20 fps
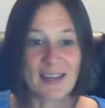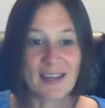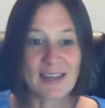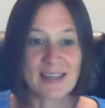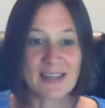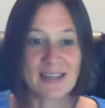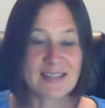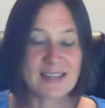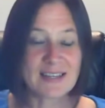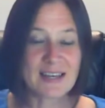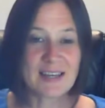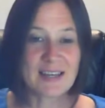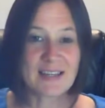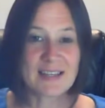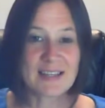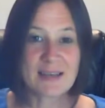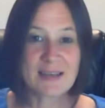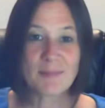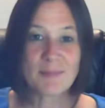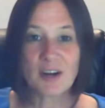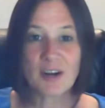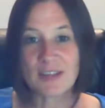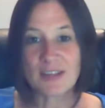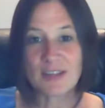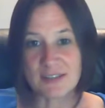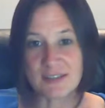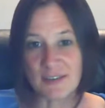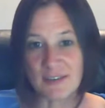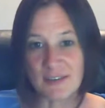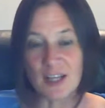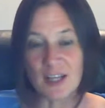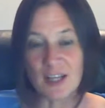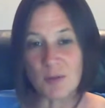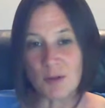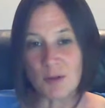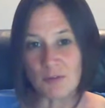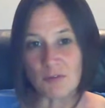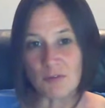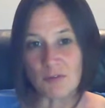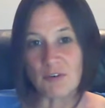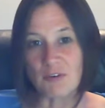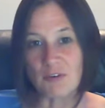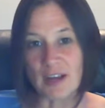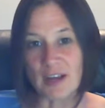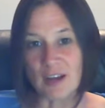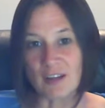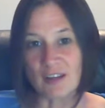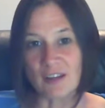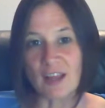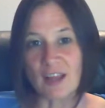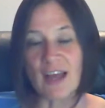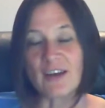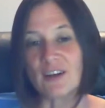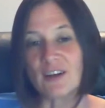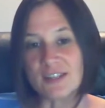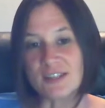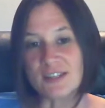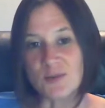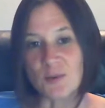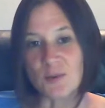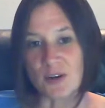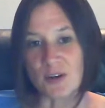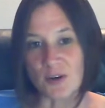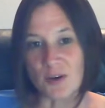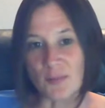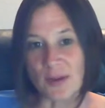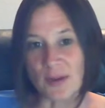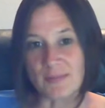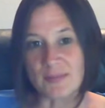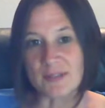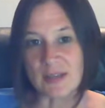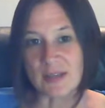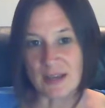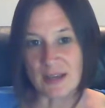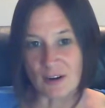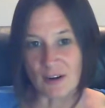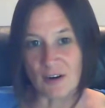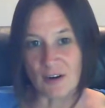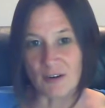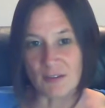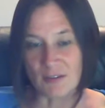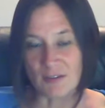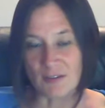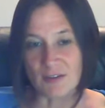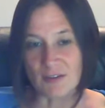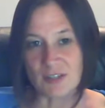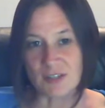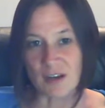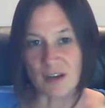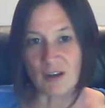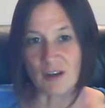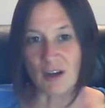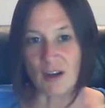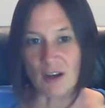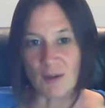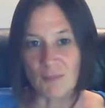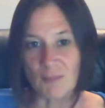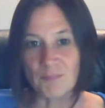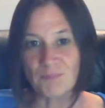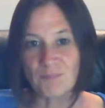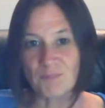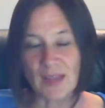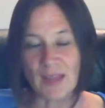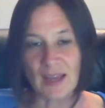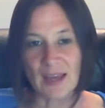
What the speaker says: It's a seminar that's available for free online, also on our website, heartthirst.com.